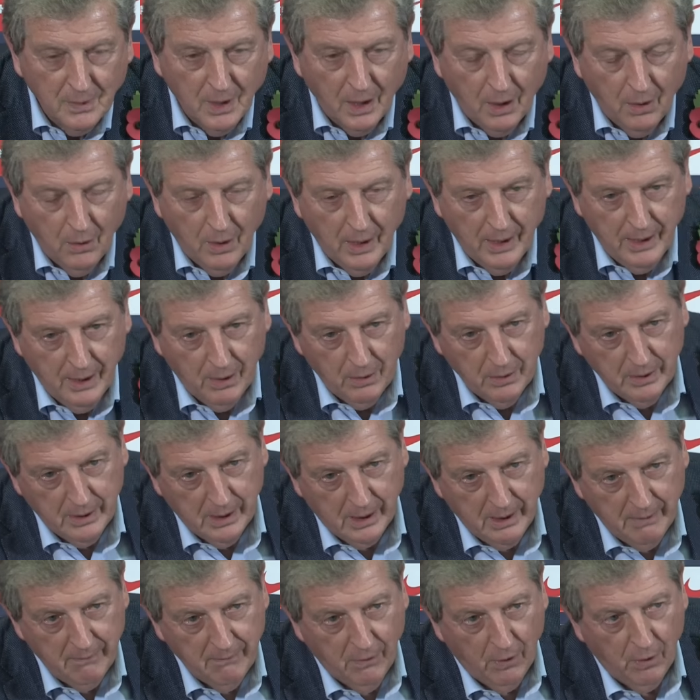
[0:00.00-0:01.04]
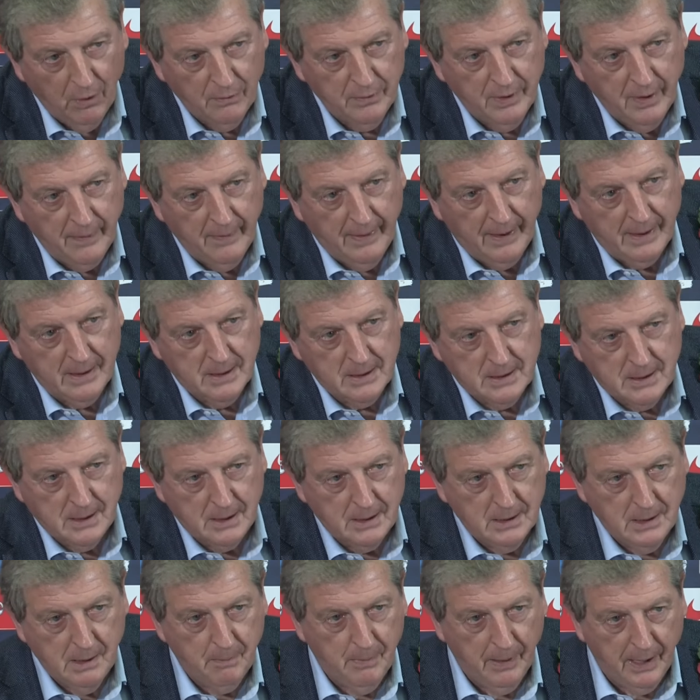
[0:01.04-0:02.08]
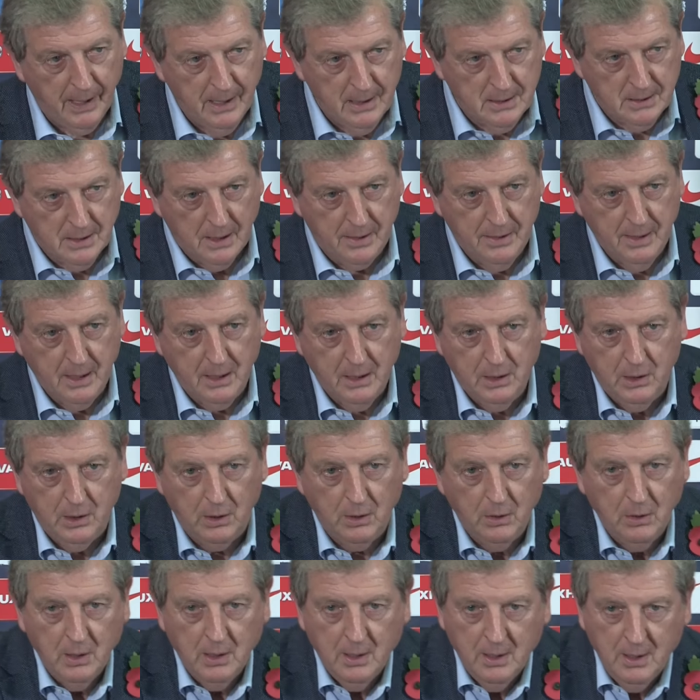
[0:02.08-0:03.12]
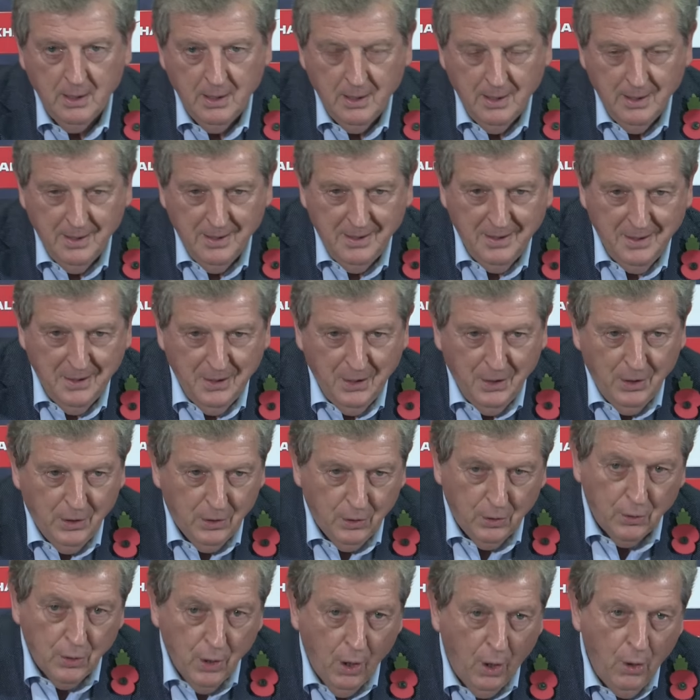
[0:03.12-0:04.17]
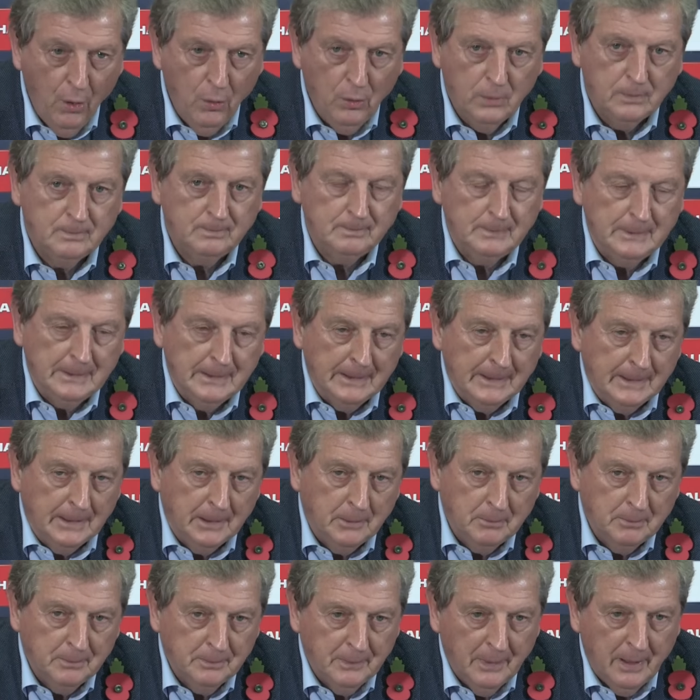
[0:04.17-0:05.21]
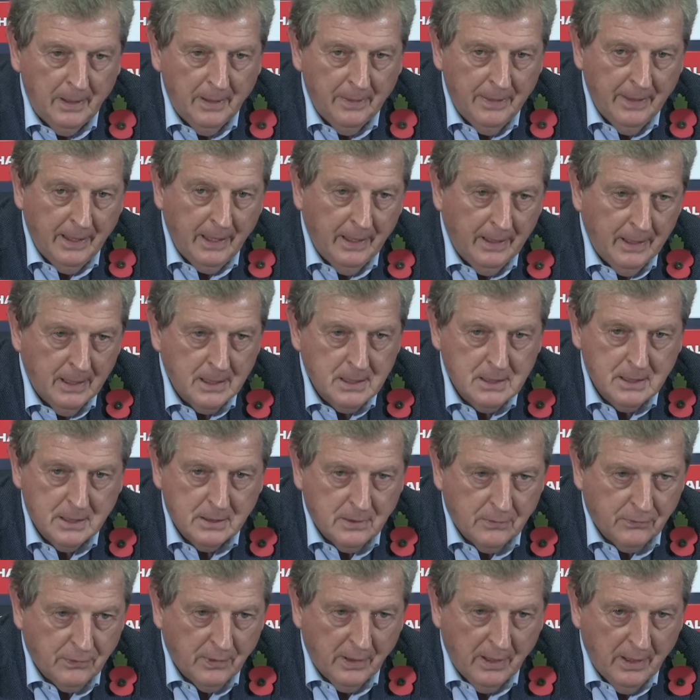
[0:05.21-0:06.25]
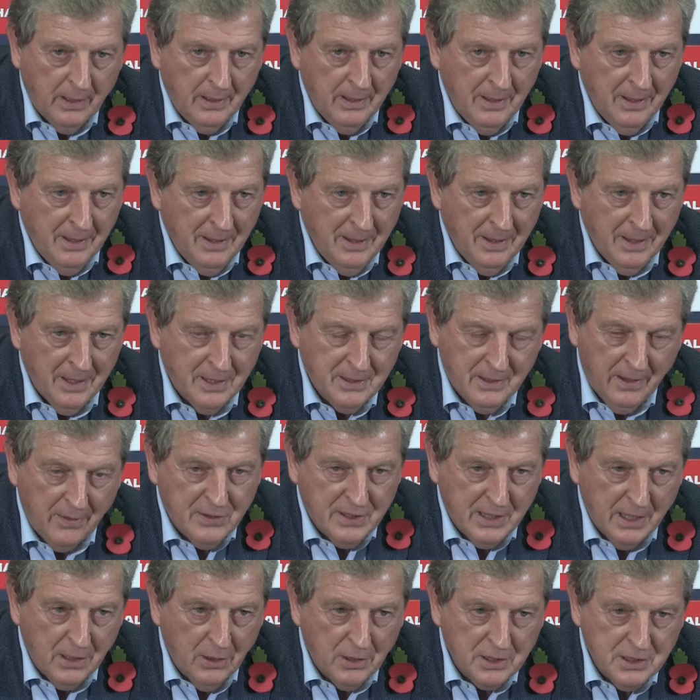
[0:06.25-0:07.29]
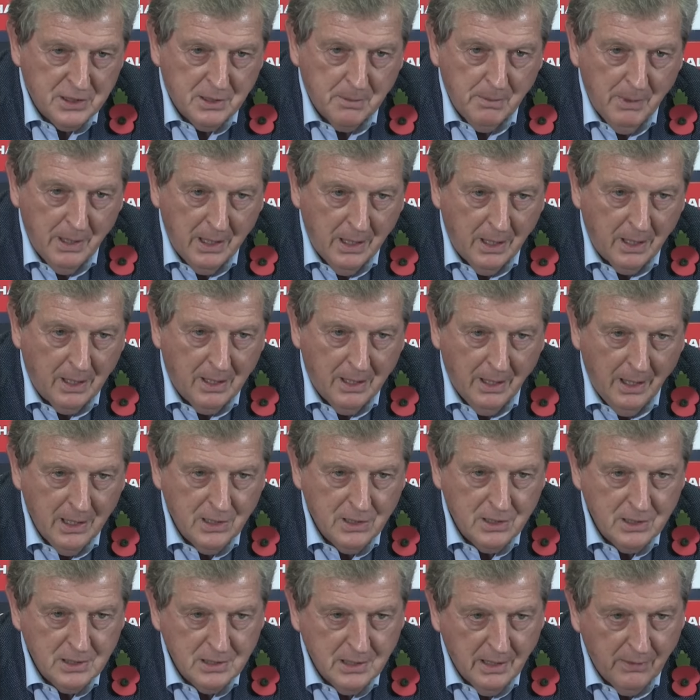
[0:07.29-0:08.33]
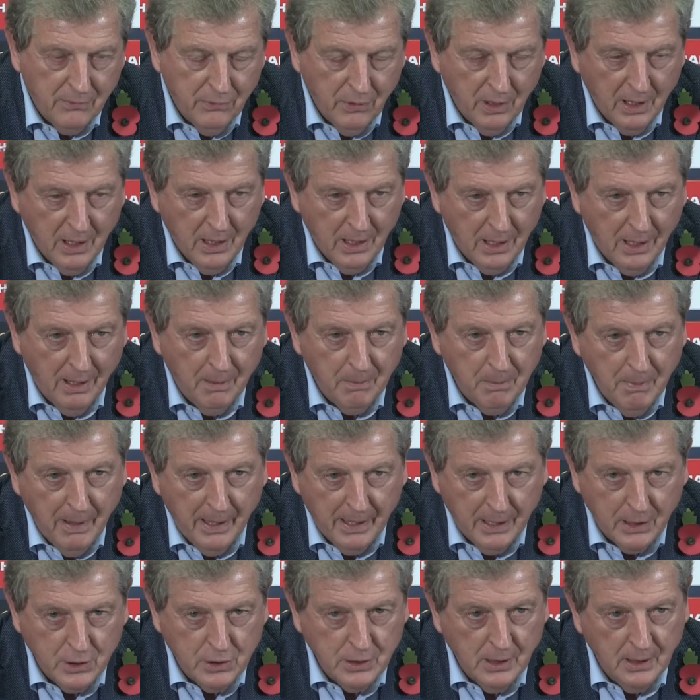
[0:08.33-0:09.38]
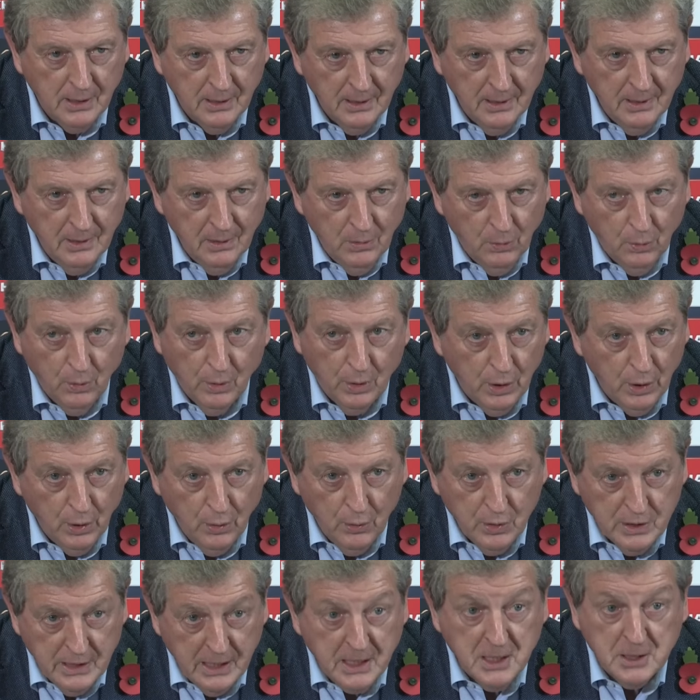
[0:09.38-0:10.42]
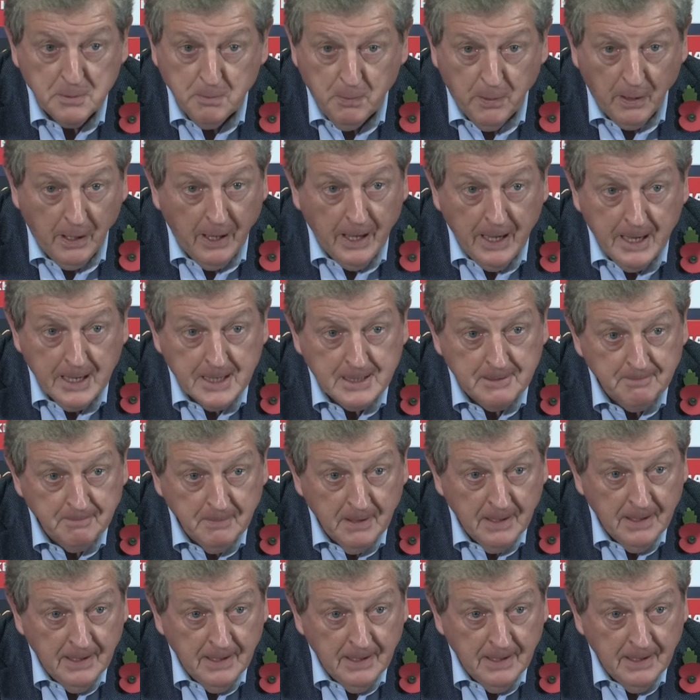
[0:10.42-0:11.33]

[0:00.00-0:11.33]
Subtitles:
No, I don't get involved in that debate, as I think you know. I think it's, as I've said on so many occasions, every club manager will use his players